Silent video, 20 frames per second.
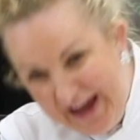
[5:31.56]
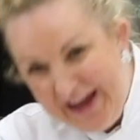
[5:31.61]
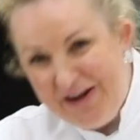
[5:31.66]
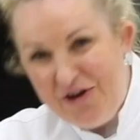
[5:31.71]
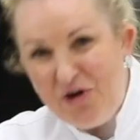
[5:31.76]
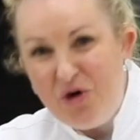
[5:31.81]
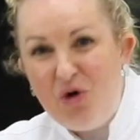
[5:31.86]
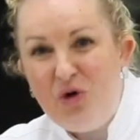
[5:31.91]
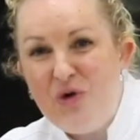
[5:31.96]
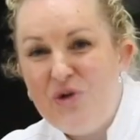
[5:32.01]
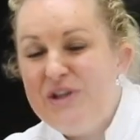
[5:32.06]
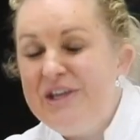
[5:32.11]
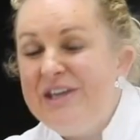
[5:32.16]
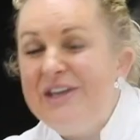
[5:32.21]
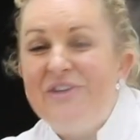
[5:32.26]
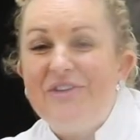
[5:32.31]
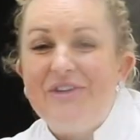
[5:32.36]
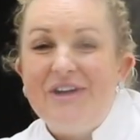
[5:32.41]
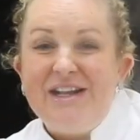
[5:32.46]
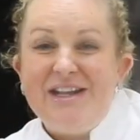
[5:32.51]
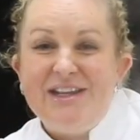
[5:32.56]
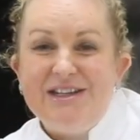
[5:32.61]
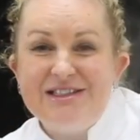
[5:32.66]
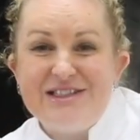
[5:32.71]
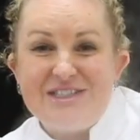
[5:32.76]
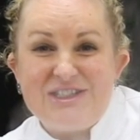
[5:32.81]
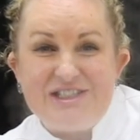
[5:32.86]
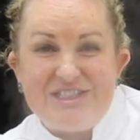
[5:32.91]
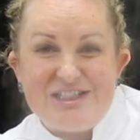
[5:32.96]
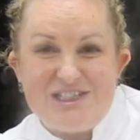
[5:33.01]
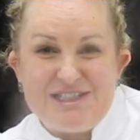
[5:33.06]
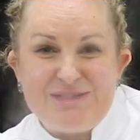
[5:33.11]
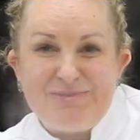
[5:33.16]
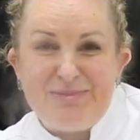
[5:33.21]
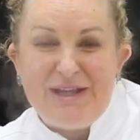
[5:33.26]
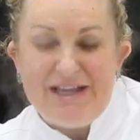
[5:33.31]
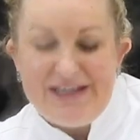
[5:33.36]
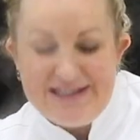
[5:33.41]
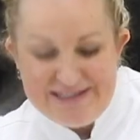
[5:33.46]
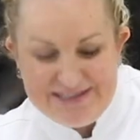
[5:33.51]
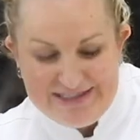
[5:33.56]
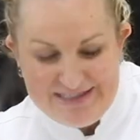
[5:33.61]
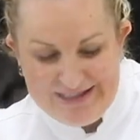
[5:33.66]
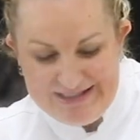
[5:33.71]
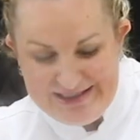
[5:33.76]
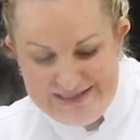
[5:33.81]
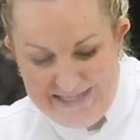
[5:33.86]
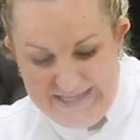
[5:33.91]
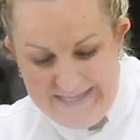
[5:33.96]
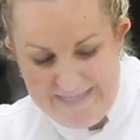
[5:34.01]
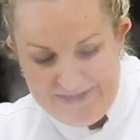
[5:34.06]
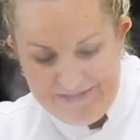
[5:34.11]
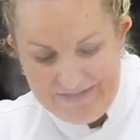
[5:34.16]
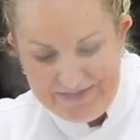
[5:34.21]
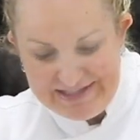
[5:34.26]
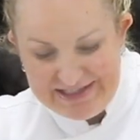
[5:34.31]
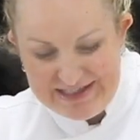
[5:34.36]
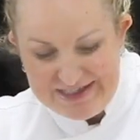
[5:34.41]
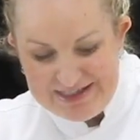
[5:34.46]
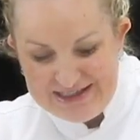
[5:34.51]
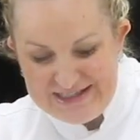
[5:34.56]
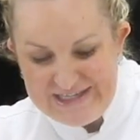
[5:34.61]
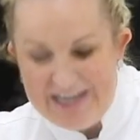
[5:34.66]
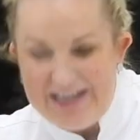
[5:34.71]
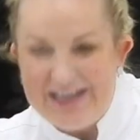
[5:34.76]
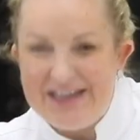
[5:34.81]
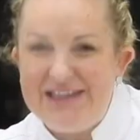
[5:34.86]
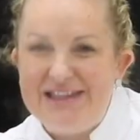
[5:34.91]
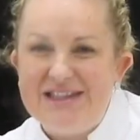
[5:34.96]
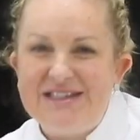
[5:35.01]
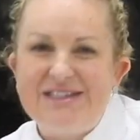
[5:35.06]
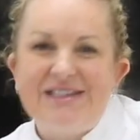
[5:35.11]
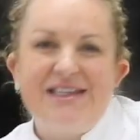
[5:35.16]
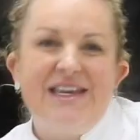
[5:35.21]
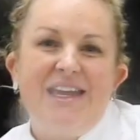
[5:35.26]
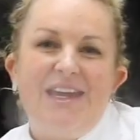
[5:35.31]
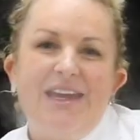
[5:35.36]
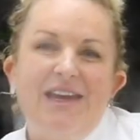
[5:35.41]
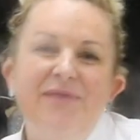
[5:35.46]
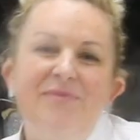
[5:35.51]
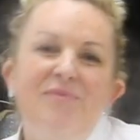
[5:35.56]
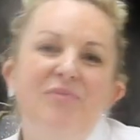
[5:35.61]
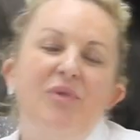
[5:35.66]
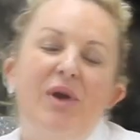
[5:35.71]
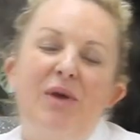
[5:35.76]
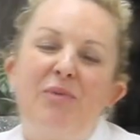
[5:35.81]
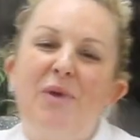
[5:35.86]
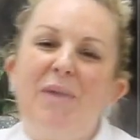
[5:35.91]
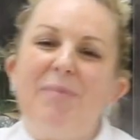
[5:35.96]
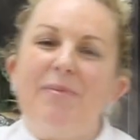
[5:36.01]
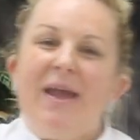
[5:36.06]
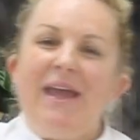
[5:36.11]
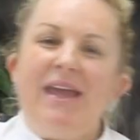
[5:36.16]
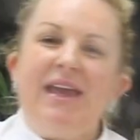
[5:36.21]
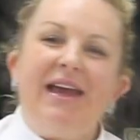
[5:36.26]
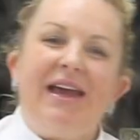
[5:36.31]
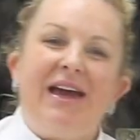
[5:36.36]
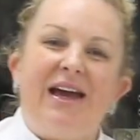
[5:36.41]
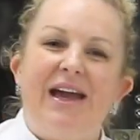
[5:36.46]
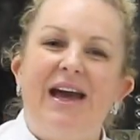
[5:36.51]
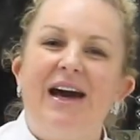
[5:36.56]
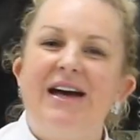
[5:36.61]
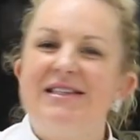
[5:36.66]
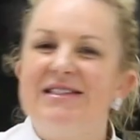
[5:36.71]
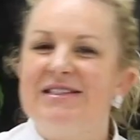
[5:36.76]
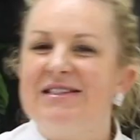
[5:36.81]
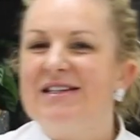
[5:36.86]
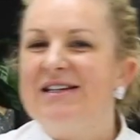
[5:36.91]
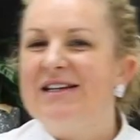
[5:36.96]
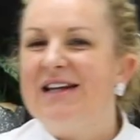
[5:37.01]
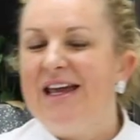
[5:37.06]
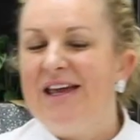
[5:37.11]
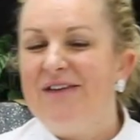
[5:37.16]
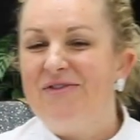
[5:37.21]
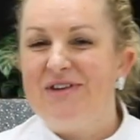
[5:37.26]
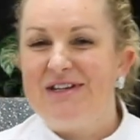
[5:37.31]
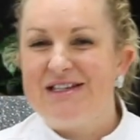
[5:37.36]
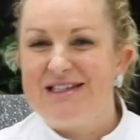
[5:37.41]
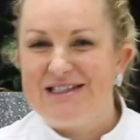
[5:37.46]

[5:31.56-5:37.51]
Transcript: And all the ingredients just placed in together. It's exactly the same when we're making a custard, even a